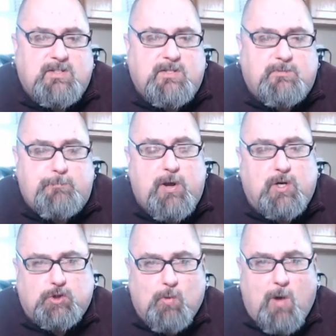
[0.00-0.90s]

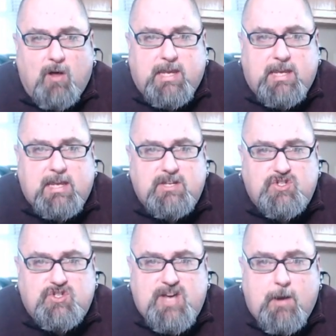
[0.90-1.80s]
spirituality
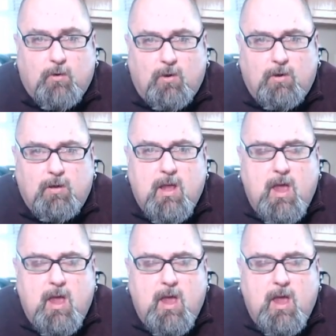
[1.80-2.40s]
in general